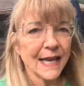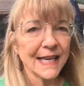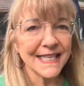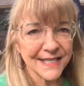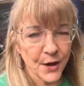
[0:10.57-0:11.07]

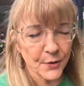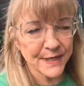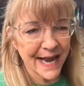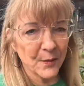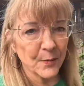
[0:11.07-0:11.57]
let's go
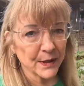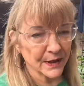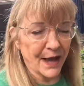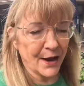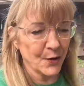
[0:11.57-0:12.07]
down
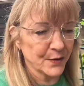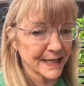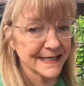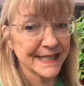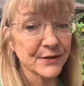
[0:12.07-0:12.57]
below
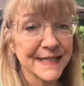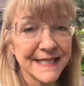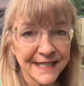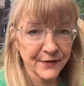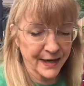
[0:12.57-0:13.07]
because there's a
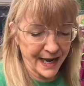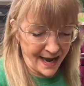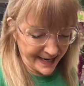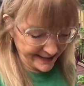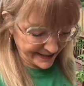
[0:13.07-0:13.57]
different
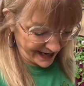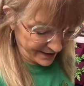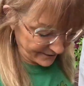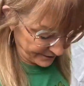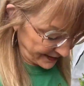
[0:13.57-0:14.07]
kind
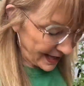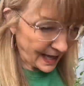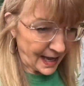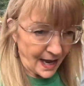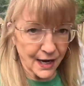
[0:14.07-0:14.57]
of
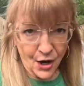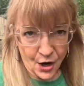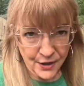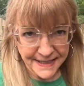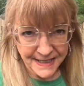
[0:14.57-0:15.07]
garden